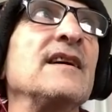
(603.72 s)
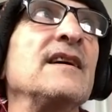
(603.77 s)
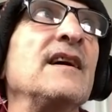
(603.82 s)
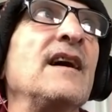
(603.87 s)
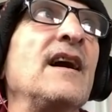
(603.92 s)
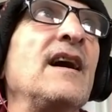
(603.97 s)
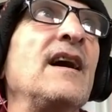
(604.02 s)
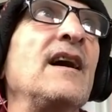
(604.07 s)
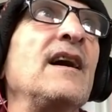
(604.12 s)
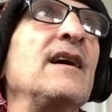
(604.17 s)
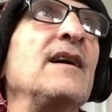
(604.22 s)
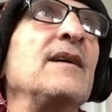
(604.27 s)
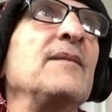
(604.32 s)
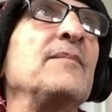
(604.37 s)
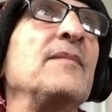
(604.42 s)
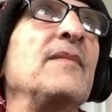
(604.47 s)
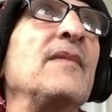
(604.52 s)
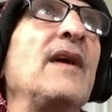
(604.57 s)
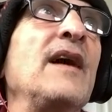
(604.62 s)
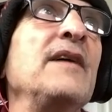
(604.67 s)
I
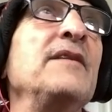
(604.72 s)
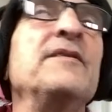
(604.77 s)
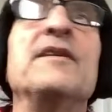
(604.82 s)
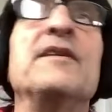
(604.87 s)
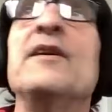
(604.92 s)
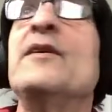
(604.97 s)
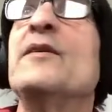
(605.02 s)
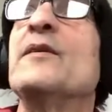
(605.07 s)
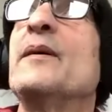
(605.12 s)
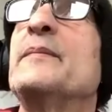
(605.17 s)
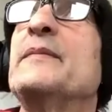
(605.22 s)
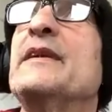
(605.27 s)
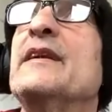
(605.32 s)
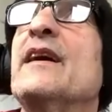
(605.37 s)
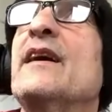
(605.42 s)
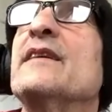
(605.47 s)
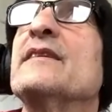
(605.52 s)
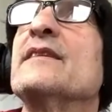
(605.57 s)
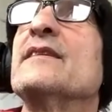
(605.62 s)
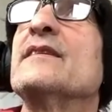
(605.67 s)
don't know. I mean,
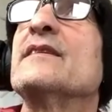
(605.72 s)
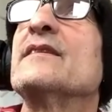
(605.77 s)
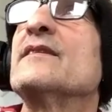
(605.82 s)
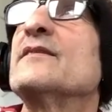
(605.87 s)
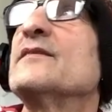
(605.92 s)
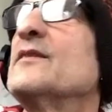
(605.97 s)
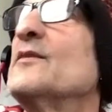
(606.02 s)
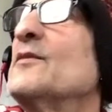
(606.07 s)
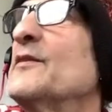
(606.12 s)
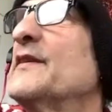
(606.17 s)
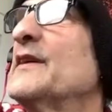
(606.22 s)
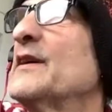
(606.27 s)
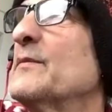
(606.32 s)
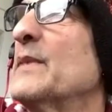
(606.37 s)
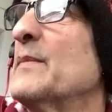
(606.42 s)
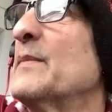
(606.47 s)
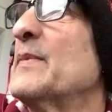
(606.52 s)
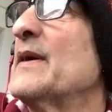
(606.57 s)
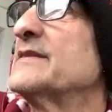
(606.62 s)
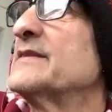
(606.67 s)
the only thing I
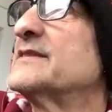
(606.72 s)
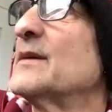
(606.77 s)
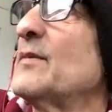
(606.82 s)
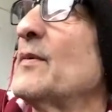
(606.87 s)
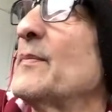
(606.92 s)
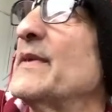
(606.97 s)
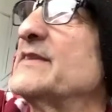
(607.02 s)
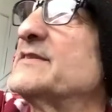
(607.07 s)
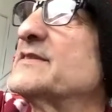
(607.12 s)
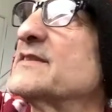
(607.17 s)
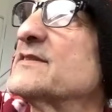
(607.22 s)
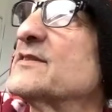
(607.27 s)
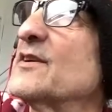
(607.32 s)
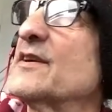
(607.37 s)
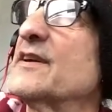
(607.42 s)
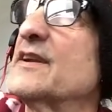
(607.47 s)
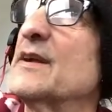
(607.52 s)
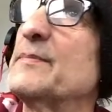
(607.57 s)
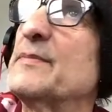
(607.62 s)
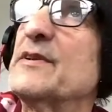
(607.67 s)
remember about double bass is
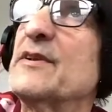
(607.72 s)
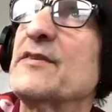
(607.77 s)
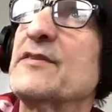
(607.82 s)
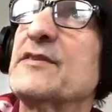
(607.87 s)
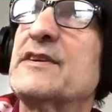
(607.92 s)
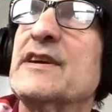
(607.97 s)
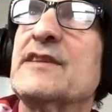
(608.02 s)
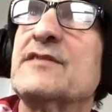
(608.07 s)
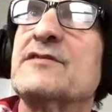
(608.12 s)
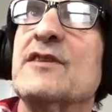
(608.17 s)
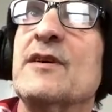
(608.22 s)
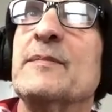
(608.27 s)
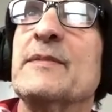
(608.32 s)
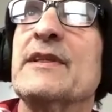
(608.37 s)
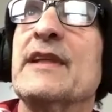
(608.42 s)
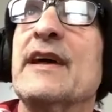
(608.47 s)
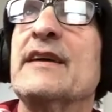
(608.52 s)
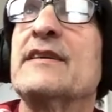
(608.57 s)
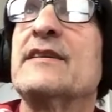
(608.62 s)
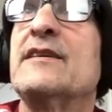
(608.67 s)
hooking up another kick drum and
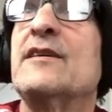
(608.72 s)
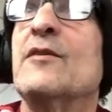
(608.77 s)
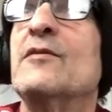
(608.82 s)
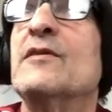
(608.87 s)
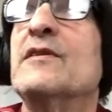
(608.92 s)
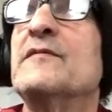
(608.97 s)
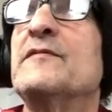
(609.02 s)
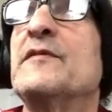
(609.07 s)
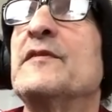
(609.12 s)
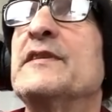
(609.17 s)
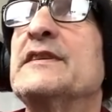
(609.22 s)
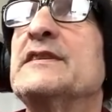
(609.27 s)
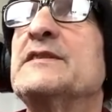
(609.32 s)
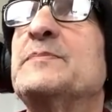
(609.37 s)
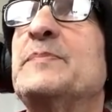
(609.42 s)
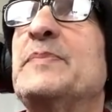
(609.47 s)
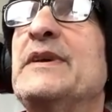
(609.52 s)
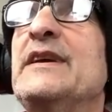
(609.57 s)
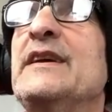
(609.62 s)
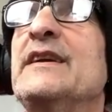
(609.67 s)
like going for these
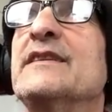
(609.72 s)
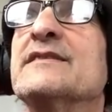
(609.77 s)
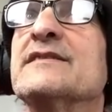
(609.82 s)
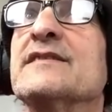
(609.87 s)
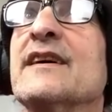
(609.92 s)
beats.